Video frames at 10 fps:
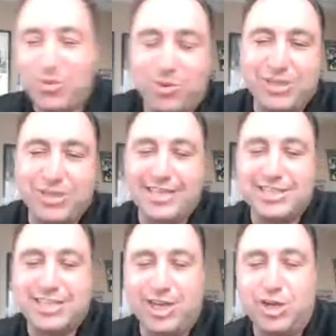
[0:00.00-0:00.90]
where we
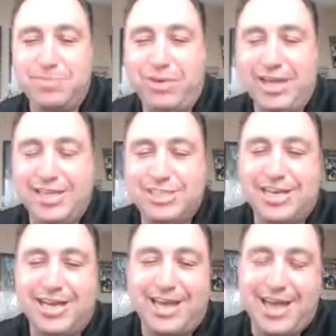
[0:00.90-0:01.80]
like to say good
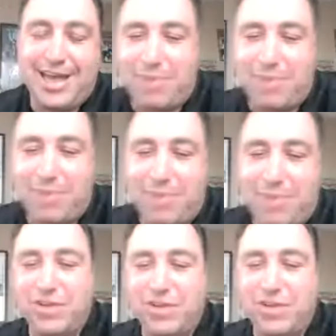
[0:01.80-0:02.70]
pizza and Bon
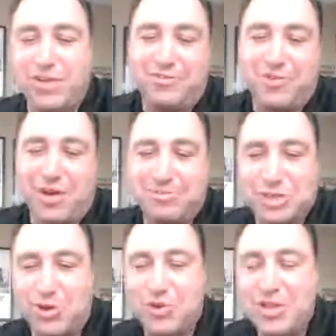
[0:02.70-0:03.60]
Jovi come
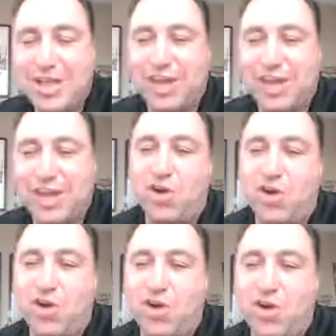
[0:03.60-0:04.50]
from. So as
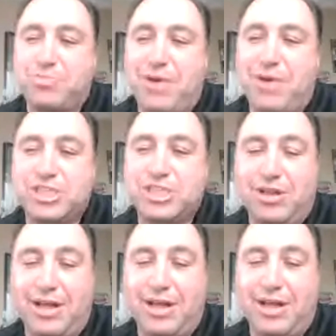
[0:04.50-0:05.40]
far away as
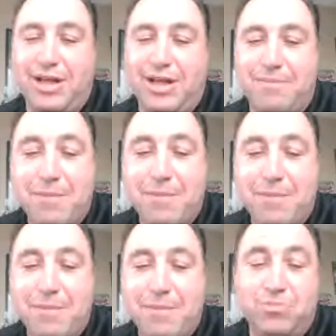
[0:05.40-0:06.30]
possible.
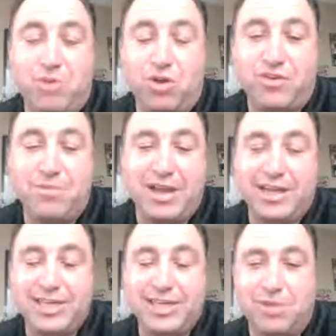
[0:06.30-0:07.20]
My parents are both
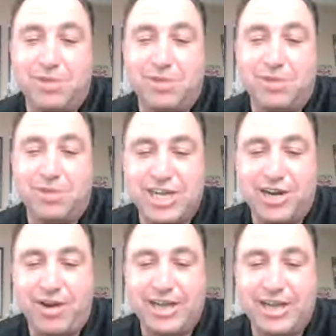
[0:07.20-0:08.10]
from Italy, so I'm
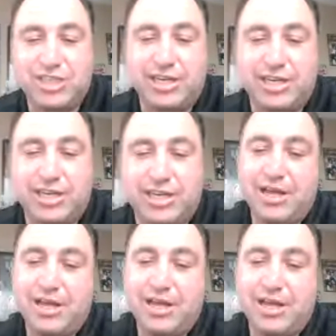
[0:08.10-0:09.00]
second generation
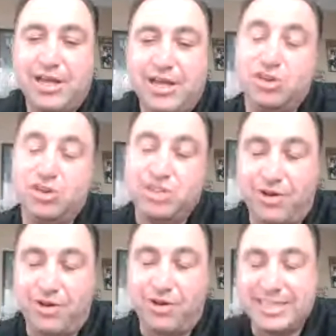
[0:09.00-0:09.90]
Italian, first
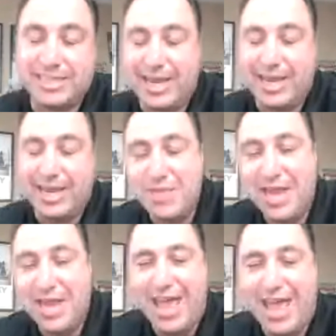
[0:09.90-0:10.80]
generation
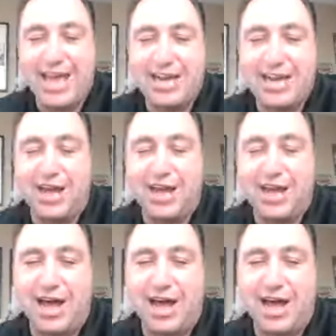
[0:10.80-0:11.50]
Italian. And